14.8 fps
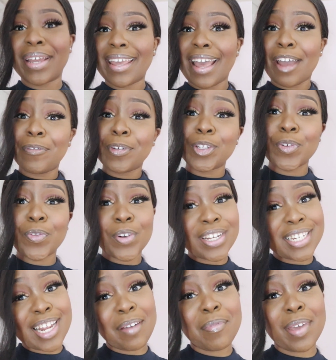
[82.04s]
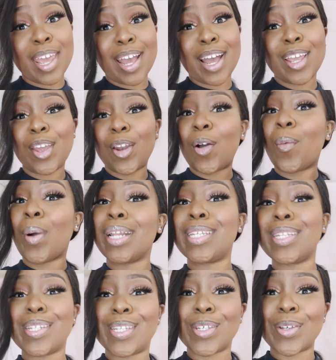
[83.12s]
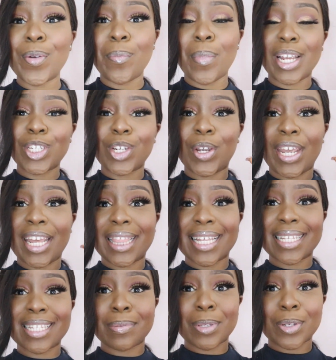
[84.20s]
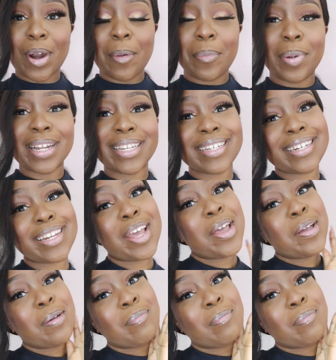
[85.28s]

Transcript: but yeah if it's your first time here you know what to do make sure you hit the subscribe button